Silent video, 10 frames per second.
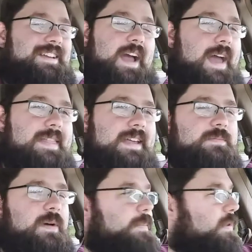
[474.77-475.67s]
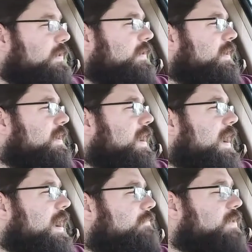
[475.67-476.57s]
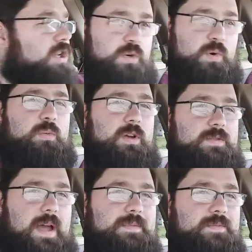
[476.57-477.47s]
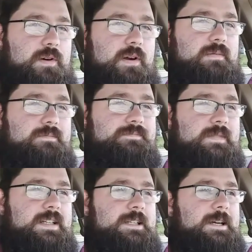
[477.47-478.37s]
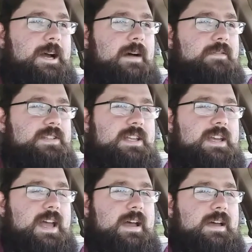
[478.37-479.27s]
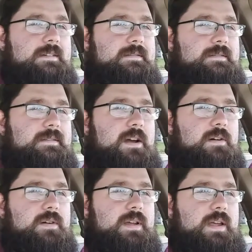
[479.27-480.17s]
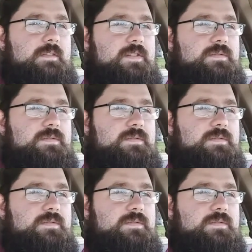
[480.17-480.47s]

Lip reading: think he's popular. Northwest Pipe Smoker. Obviously, if you've